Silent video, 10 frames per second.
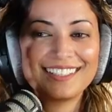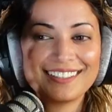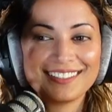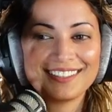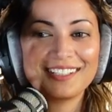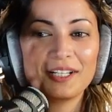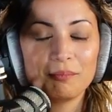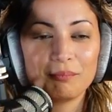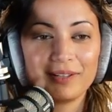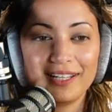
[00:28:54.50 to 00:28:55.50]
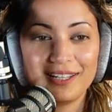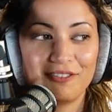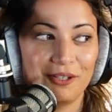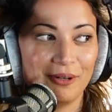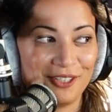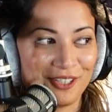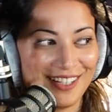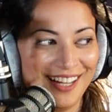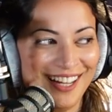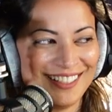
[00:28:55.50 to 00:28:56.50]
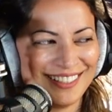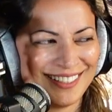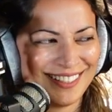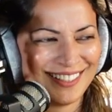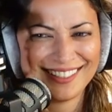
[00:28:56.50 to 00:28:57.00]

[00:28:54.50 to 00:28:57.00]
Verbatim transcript: a shitty Blink situation. if you understand. Yeah.